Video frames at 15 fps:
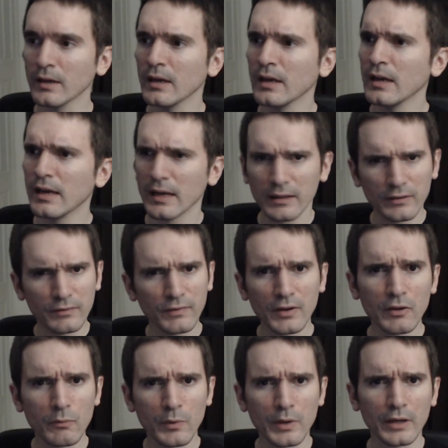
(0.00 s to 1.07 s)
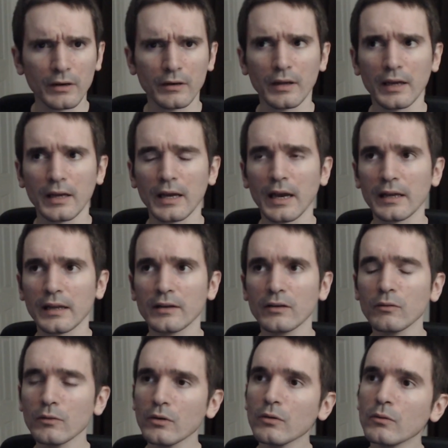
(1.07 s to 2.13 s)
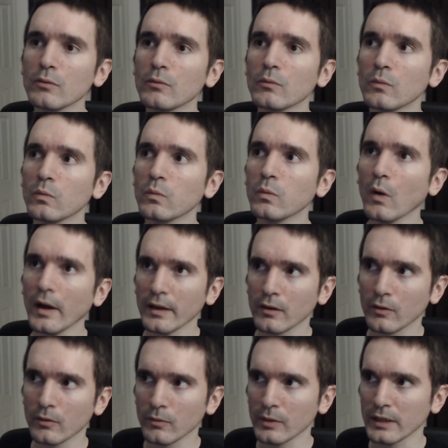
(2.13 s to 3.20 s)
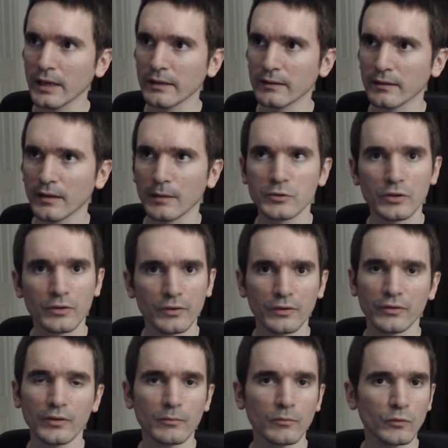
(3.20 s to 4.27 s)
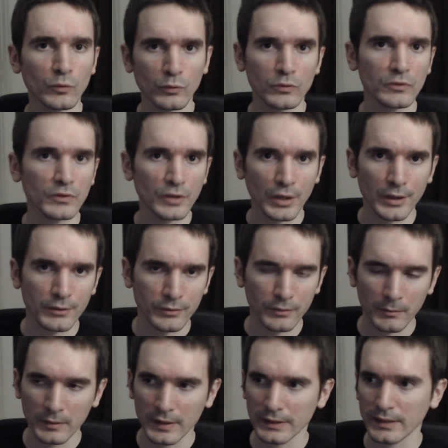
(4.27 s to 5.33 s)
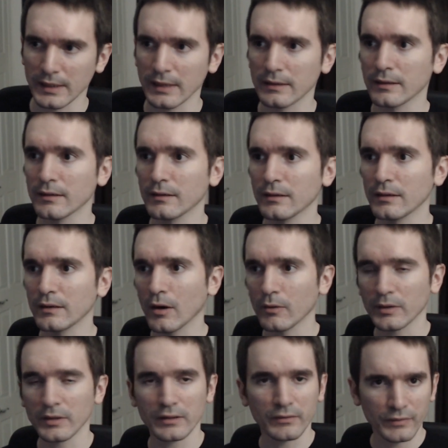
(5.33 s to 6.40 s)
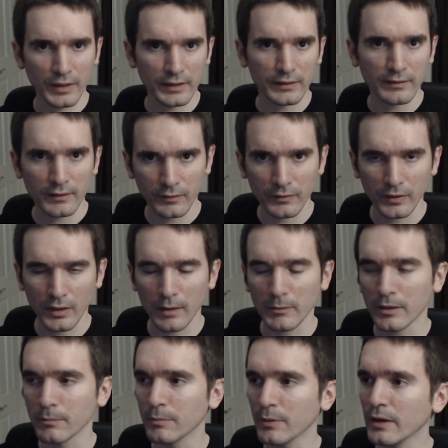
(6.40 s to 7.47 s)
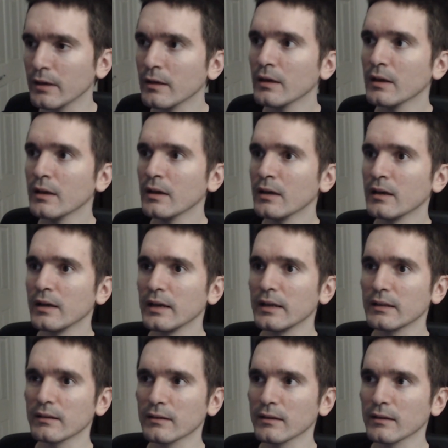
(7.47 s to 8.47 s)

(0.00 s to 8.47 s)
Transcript: It's very weird, and I don't know what creates it. I'm sure there's some rule or law or something like that that already defines this phenomena, but it's